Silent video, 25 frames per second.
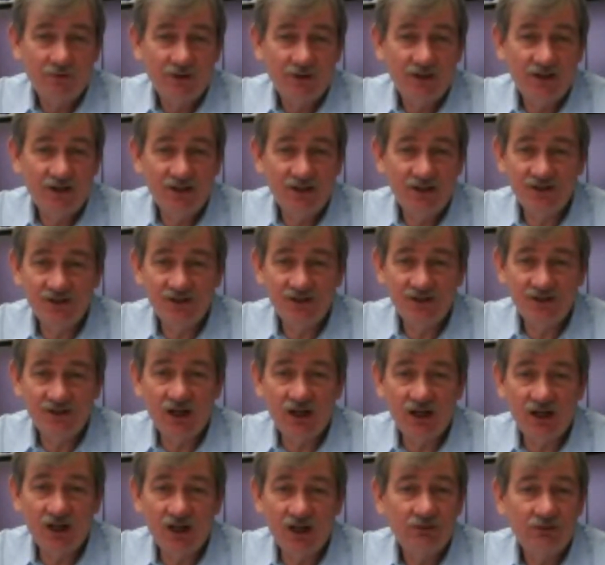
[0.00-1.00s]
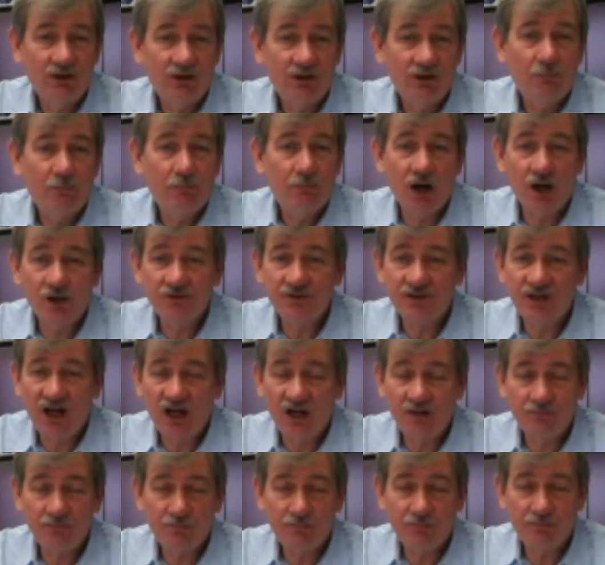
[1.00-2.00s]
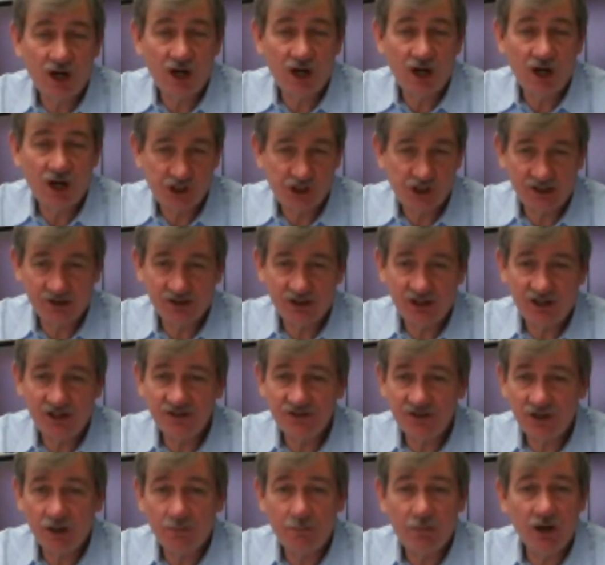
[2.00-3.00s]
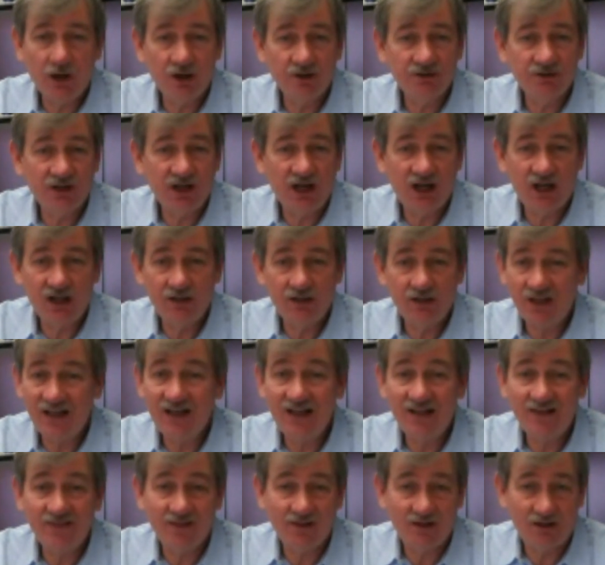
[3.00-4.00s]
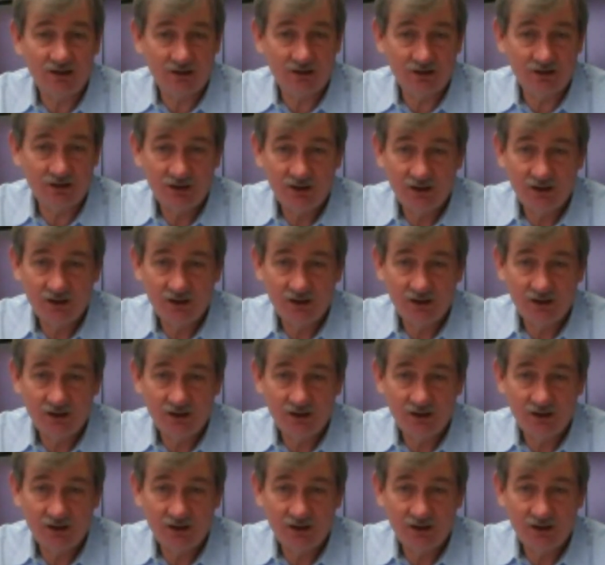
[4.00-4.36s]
It isn't a part-time project. It isn't a part-time anything.